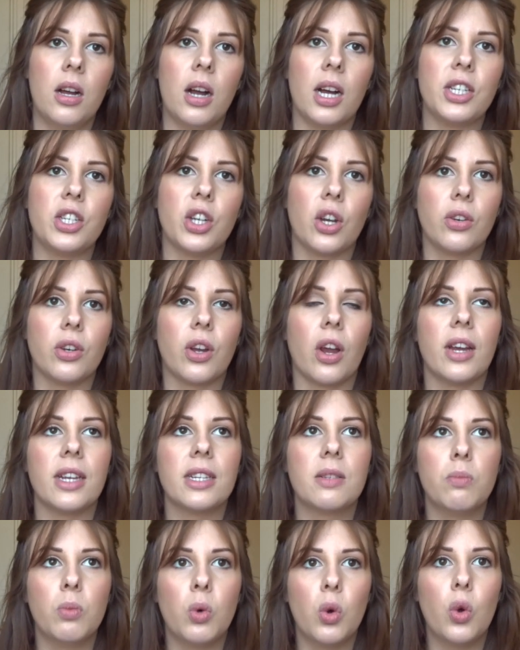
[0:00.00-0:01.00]
I don't know
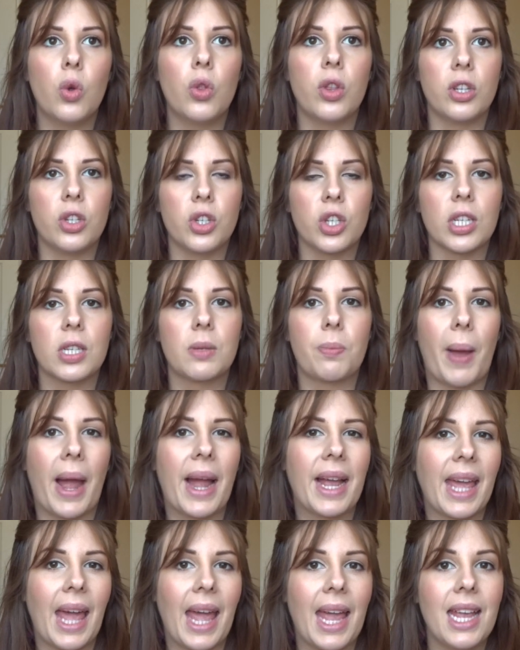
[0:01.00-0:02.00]
it's more than just
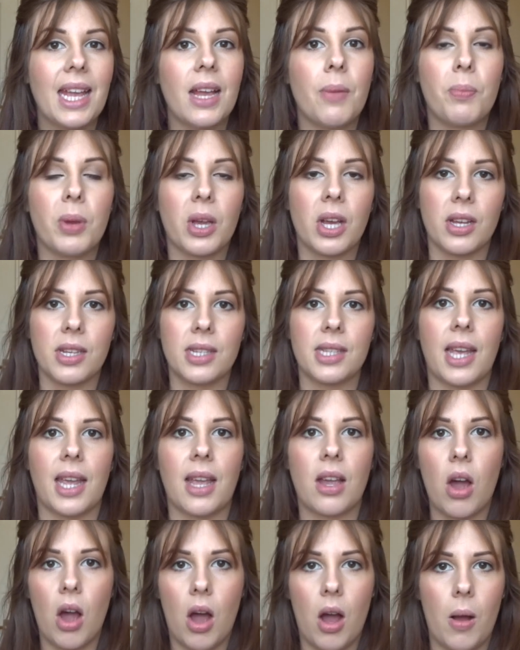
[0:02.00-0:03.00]
backache because they
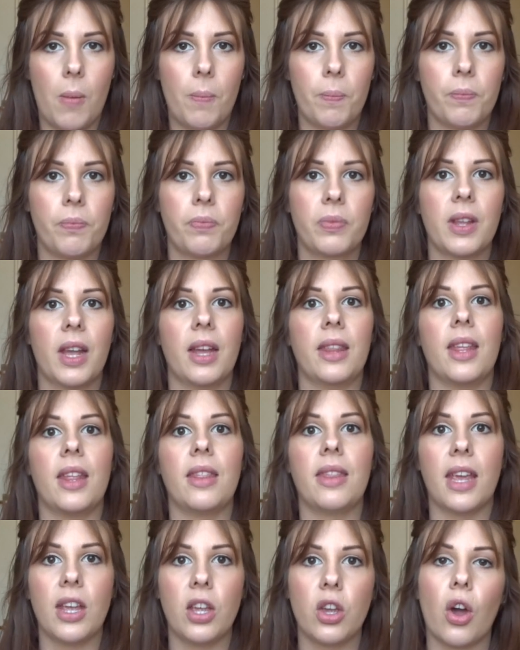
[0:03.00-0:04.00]
come and
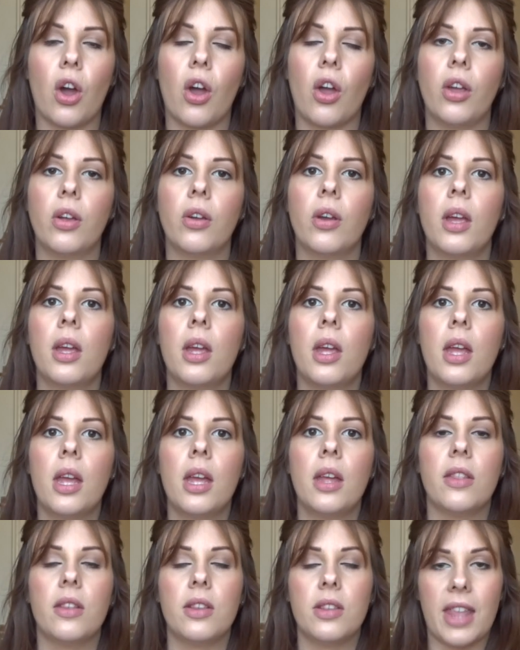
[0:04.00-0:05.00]
then they go
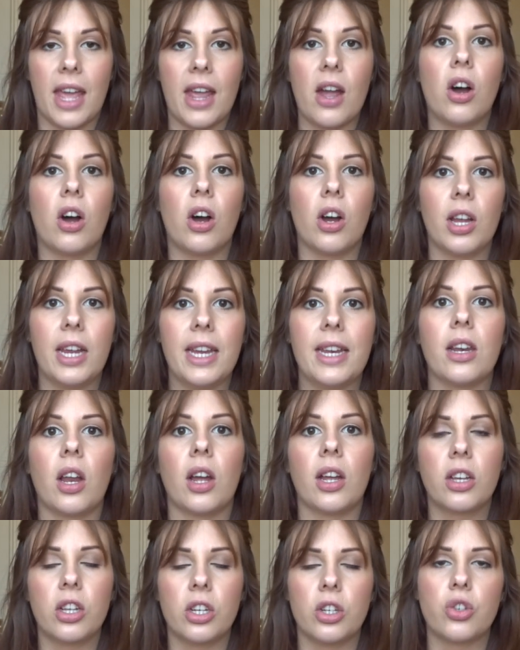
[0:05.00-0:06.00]
they are in
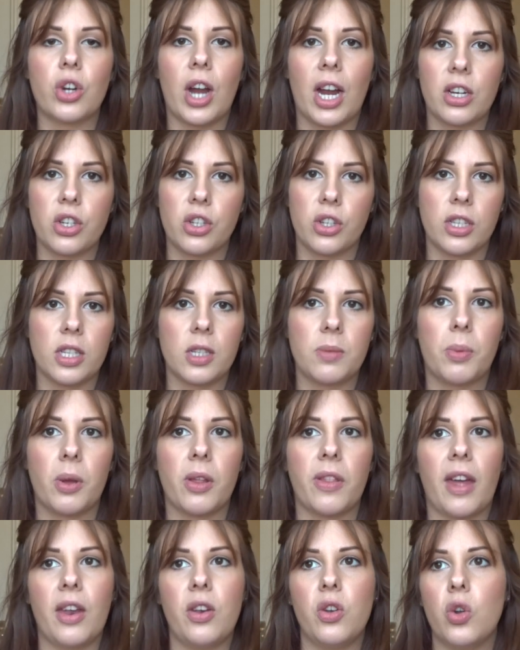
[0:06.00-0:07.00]
like contractions
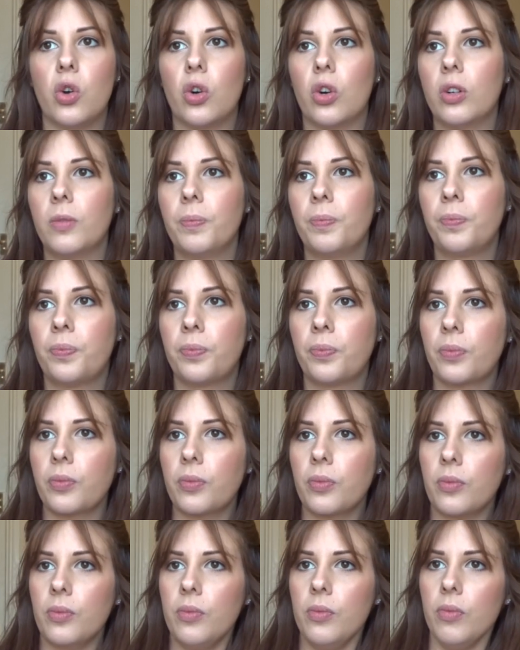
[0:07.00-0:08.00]
but they're not
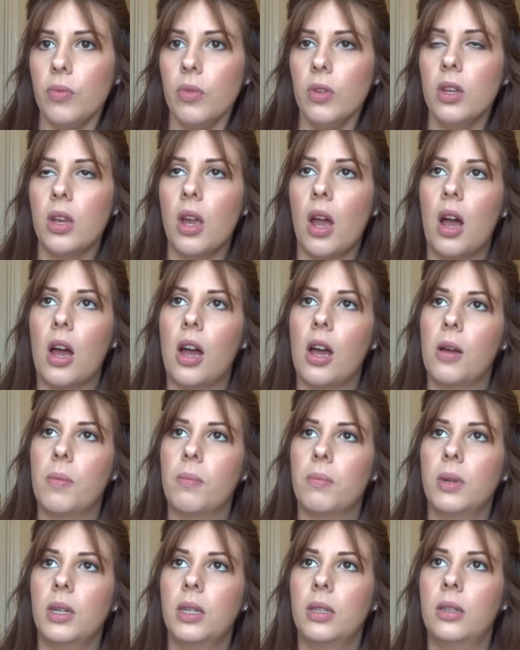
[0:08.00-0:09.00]

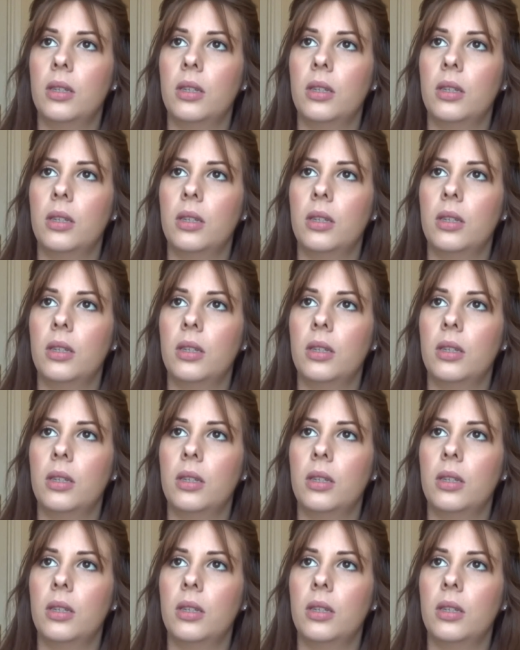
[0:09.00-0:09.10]
um,